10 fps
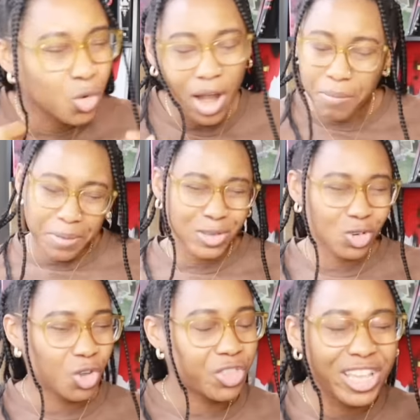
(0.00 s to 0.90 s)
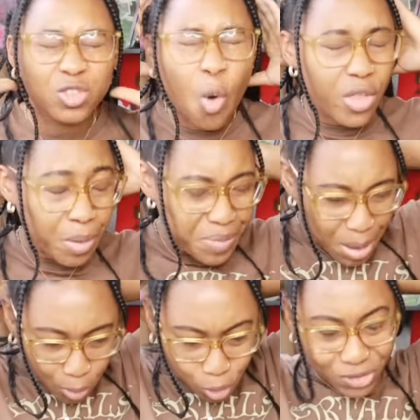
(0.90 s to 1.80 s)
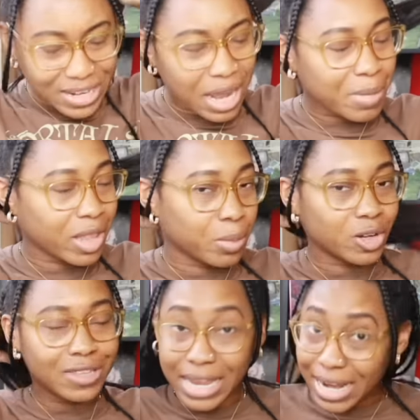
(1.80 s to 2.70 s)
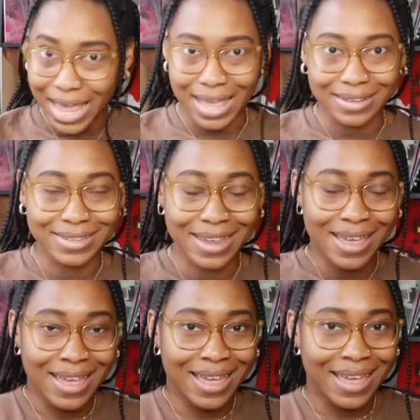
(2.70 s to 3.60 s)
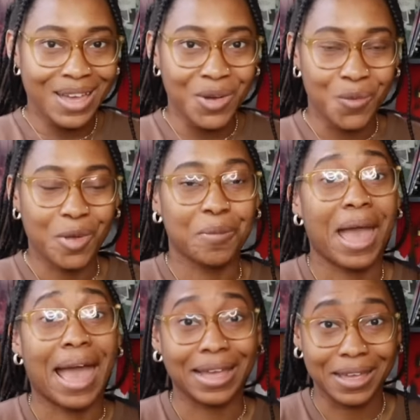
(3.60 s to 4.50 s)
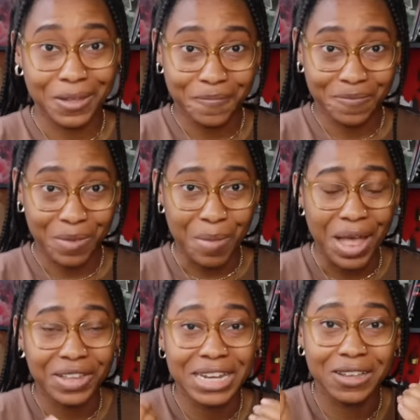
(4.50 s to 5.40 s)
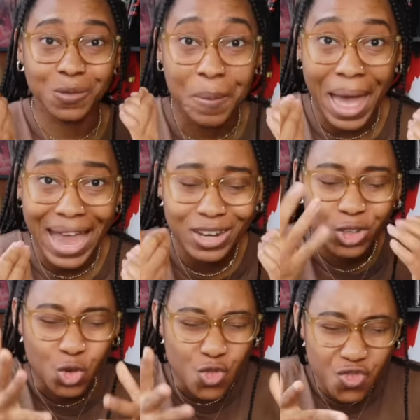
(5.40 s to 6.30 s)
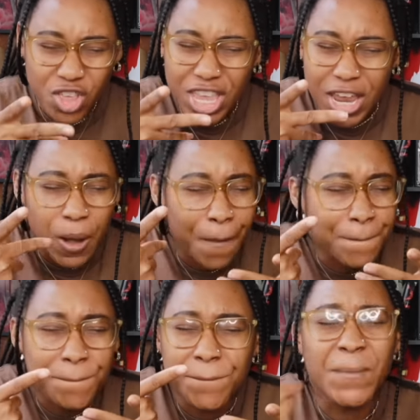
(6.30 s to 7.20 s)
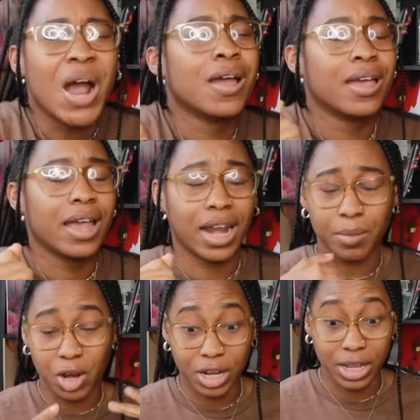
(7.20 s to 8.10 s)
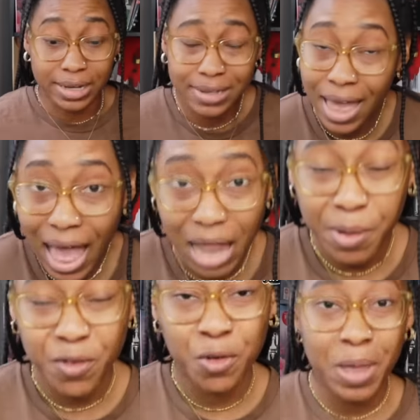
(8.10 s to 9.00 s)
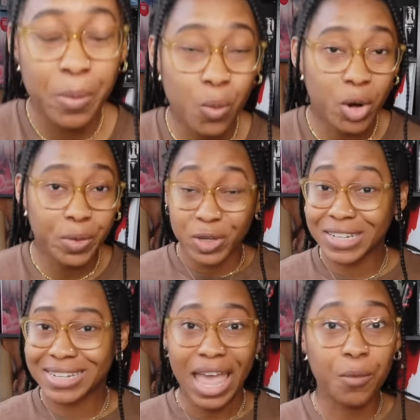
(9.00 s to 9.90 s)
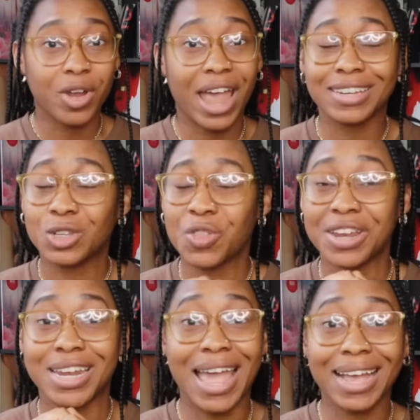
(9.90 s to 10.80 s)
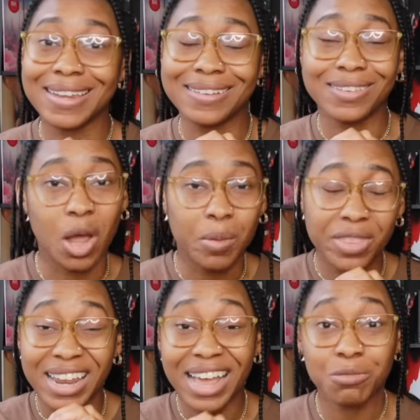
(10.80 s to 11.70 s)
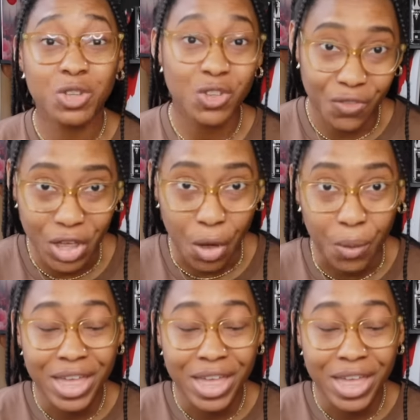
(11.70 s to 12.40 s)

crybabies, earthlings, all the people who stand Melanie Martinez. We're back. Melanie is back to feed, and I'm here to eat. Hello, my favorite people. What are we doing today? We're reacting to the next installment, the next music video,